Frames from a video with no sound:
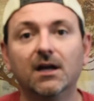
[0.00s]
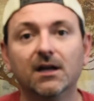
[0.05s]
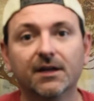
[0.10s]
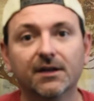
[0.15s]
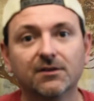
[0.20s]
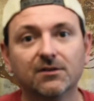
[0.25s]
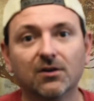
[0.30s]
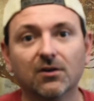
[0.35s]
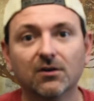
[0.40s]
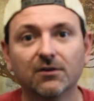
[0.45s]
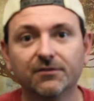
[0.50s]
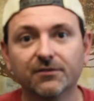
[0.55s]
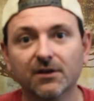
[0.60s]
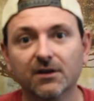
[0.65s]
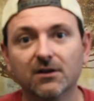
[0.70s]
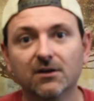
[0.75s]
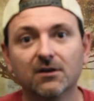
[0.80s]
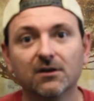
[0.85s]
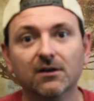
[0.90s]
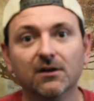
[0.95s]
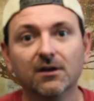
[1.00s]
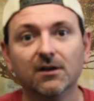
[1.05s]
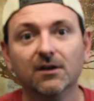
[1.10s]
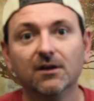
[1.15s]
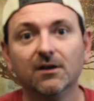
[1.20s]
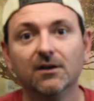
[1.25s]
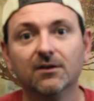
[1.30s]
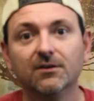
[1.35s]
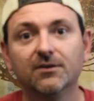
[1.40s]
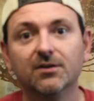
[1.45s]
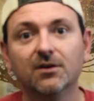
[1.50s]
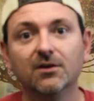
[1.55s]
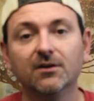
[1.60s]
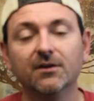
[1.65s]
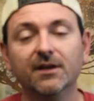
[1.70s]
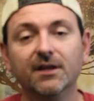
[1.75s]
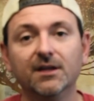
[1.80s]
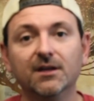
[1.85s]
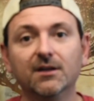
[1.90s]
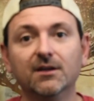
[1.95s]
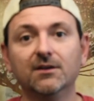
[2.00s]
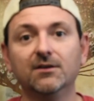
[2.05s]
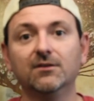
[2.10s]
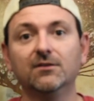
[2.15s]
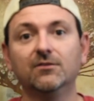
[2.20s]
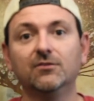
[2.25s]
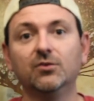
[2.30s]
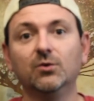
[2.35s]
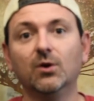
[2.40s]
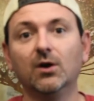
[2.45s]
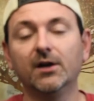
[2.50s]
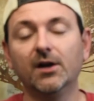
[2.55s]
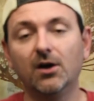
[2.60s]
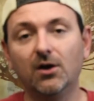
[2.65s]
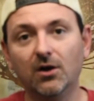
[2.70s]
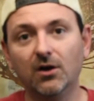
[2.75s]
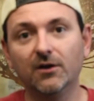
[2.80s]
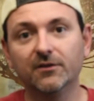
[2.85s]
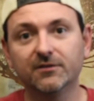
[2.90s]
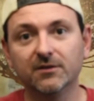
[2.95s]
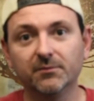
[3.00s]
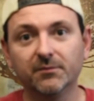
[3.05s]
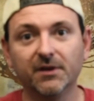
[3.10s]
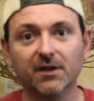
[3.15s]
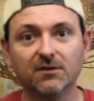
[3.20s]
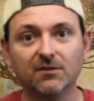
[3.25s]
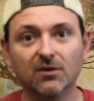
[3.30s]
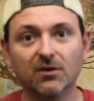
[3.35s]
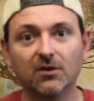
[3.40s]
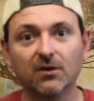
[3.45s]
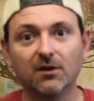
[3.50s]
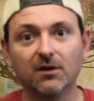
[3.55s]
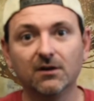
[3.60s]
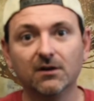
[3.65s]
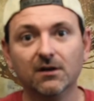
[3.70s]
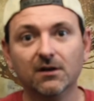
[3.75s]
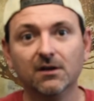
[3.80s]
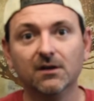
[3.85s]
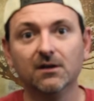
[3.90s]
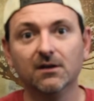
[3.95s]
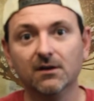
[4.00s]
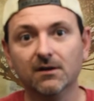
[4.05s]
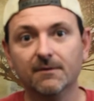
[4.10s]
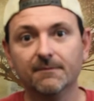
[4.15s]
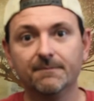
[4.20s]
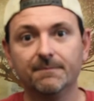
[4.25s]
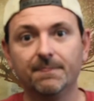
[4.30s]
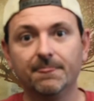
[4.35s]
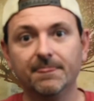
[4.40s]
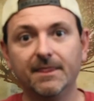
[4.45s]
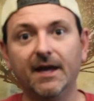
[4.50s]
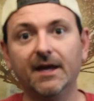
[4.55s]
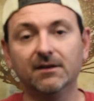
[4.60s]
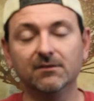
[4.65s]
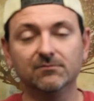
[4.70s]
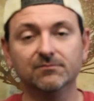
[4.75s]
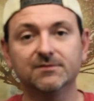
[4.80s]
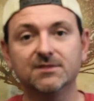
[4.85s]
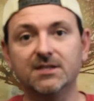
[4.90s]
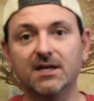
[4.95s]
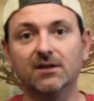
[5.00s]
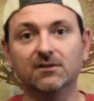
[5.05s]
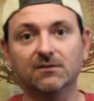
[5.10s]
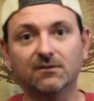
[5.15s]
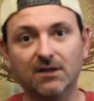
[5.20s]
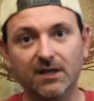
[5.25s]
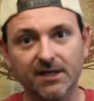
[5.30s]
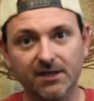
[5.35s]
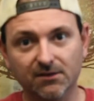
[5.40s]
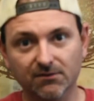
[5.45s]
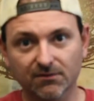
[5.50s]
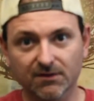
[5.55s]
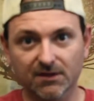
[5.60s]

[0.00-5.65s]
Guitar Center turned into an awesome guitar that sounds like